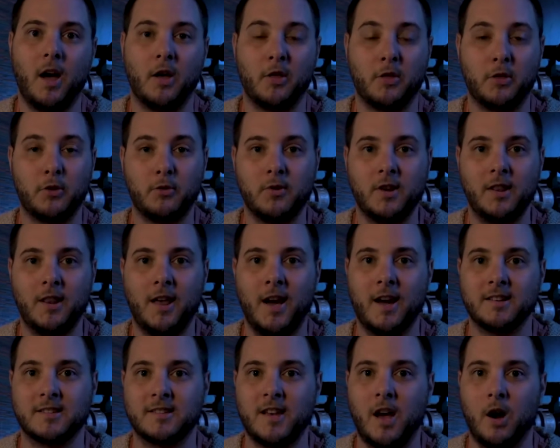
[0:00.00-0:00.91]
a 3
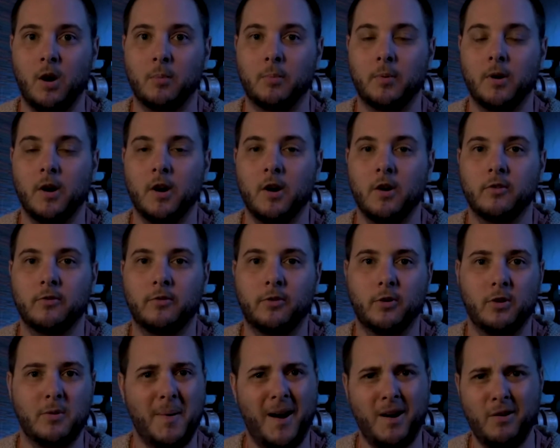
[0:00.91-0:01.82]
light setup
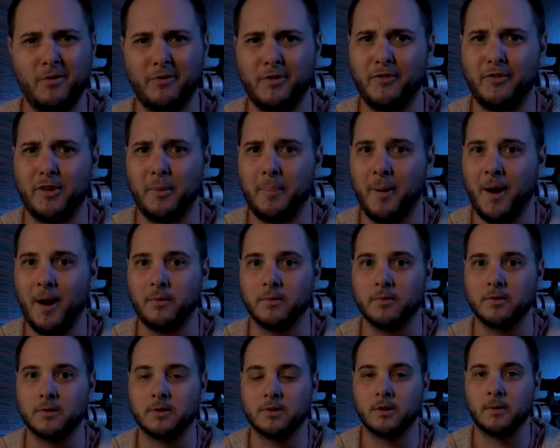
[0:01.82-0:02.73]
for about
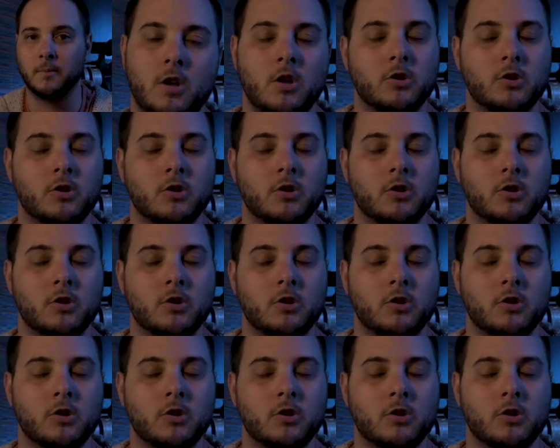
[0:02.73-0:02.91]
£50.